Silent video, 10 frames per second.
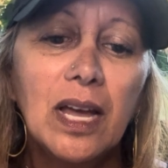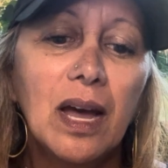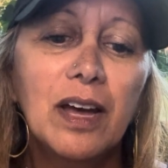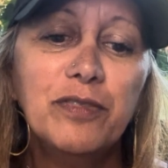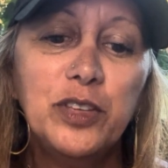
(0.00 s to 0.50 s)

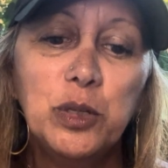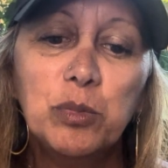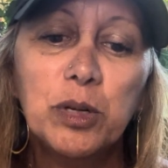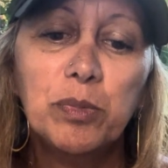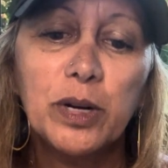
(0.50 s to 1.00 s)
A few
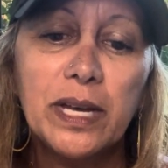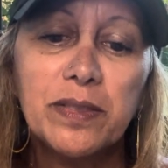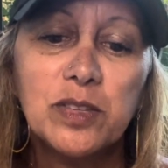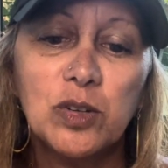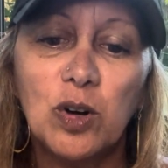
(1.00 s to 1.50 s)
more
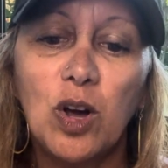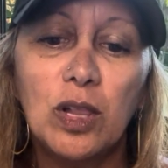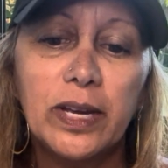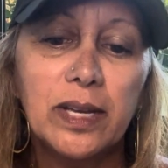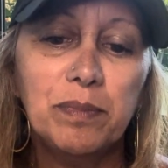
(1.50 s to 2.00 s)
breaths are all
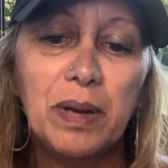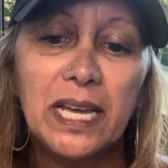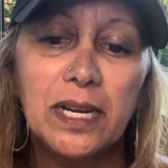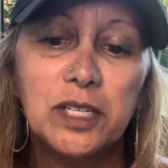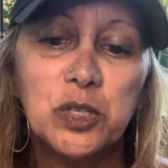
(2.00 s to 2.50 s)
I can
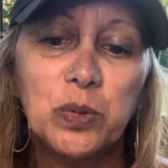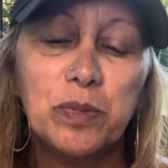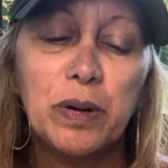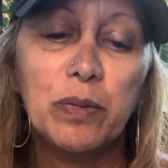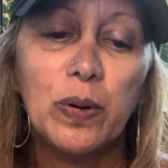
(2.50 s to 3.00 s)
manage with
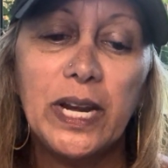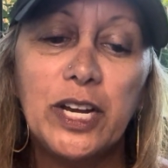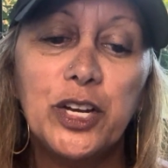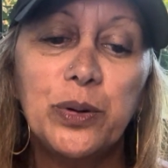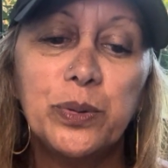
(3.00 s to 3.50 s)
my runny
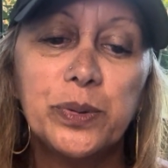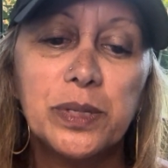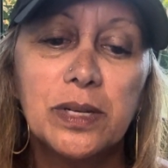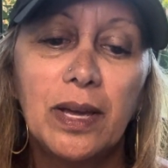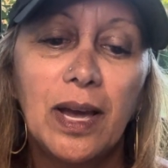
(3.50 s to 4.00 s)
nose.
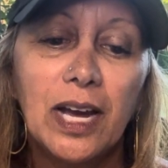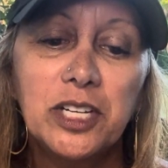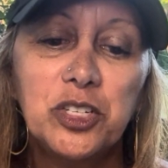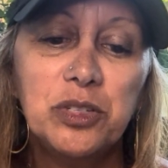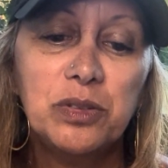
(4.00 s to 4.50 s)
I
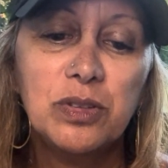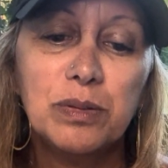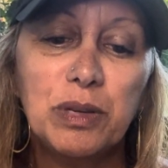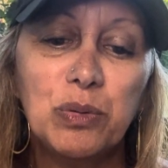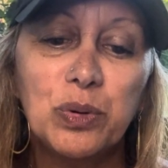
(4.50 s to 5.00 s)
choose to
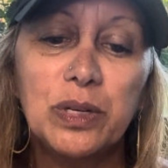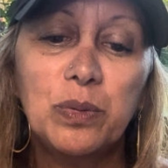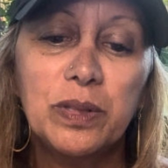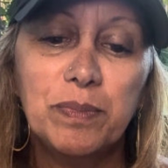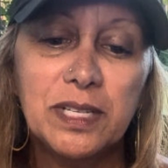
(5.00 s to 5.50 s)
be real
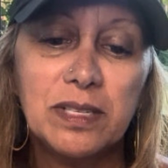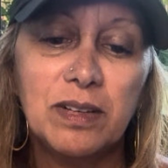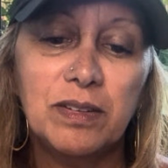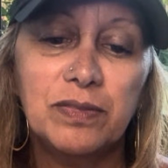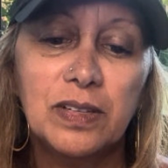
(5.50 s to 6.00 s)
with
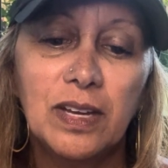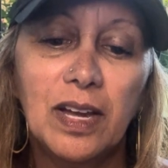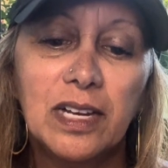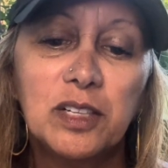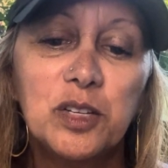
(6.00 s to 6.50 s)
myself. I
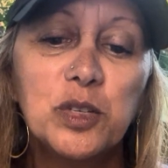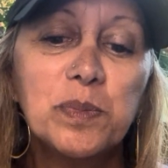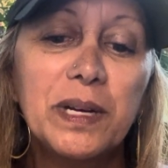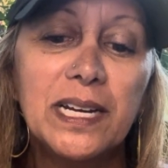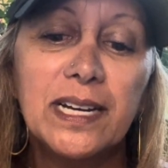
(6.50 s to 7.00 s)
close
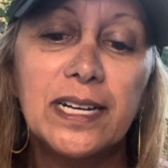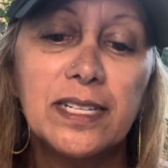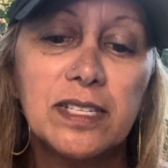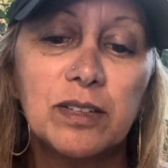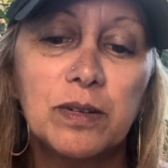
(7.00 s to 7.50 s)
my
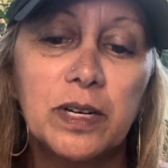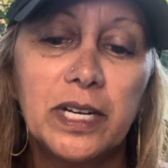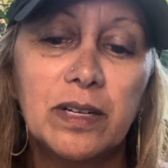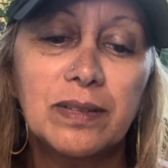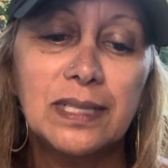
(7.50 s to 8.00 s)
eyes and cry
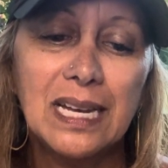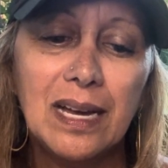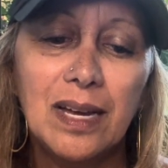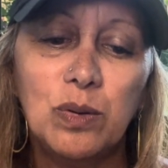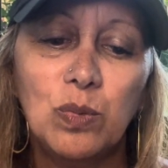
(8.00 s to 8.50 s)
out,
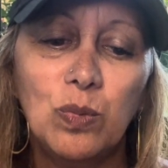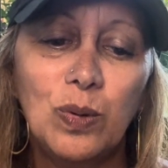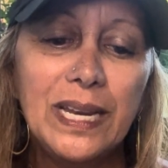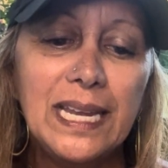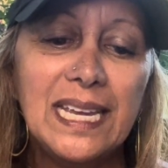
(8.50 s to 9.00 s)
God,
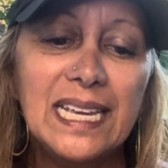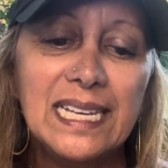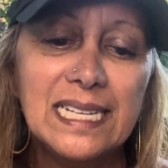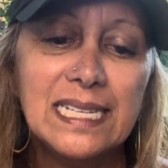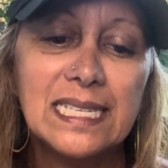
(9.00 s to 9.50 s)
what
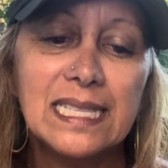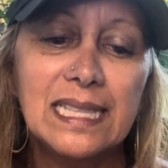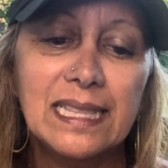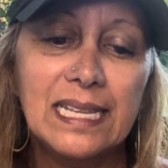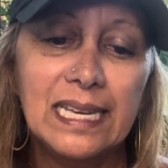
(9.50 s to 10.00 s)
is
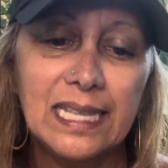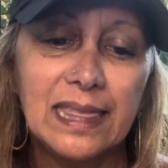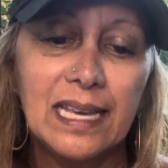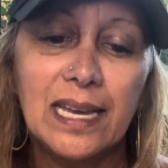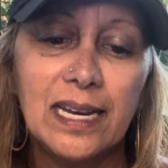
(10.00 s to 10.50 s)
it
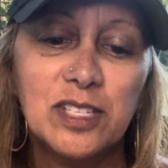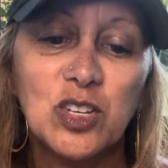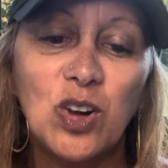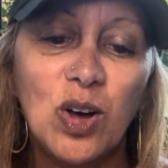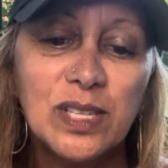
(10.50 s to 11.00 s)
that is
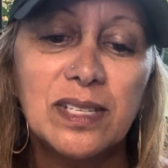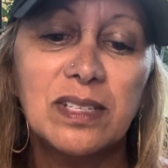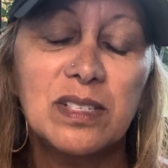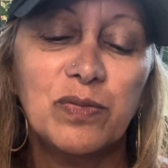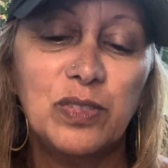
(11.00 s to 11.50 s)
causing
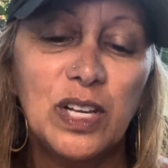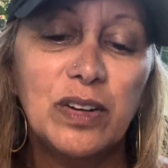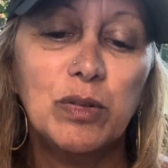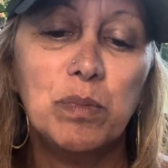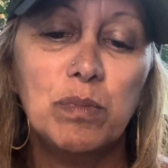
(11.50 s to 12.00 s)
this flood
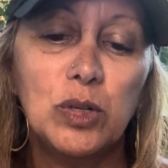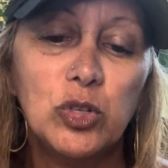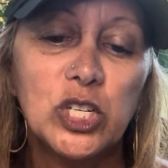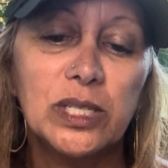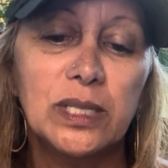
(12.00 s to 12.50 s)
of
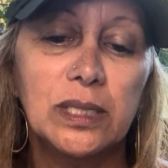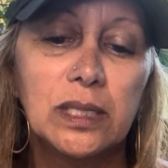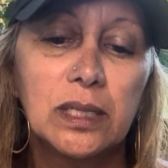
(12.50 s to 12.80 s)
emotion?